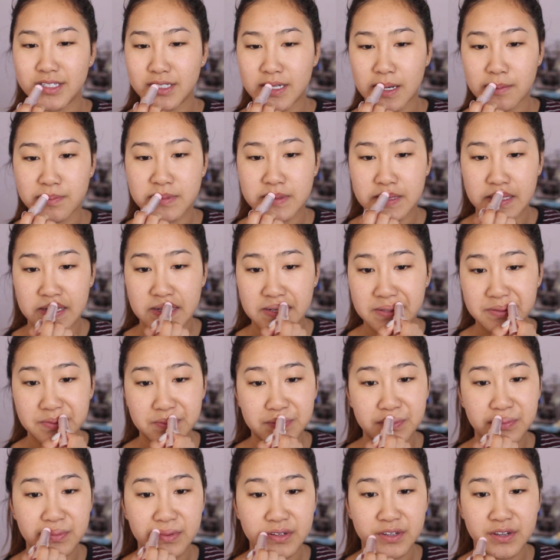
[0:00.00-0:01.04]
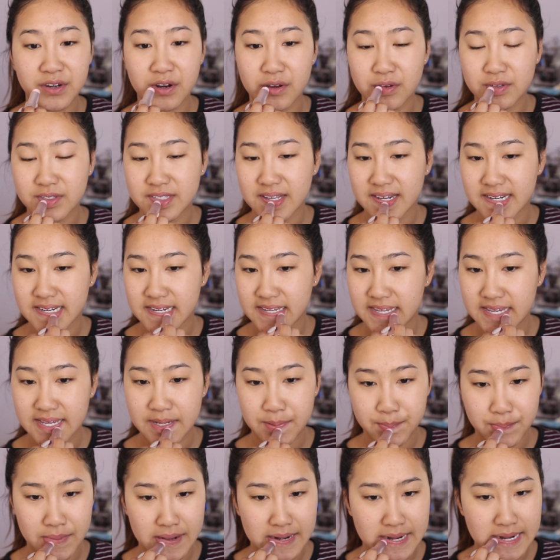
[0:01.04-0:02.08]
this chapstick is, you know, setting
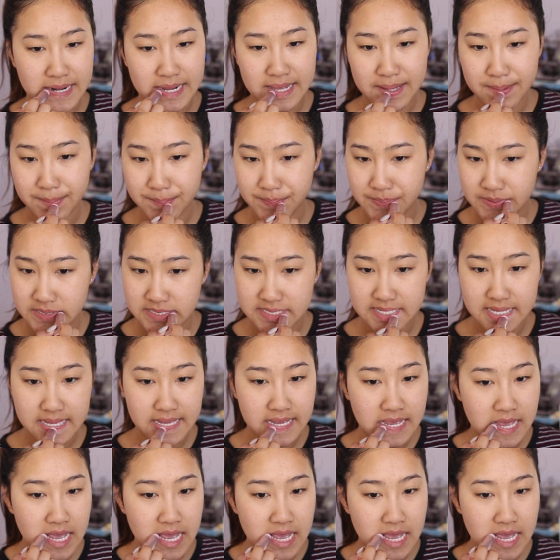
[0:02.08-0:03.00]
in my lips,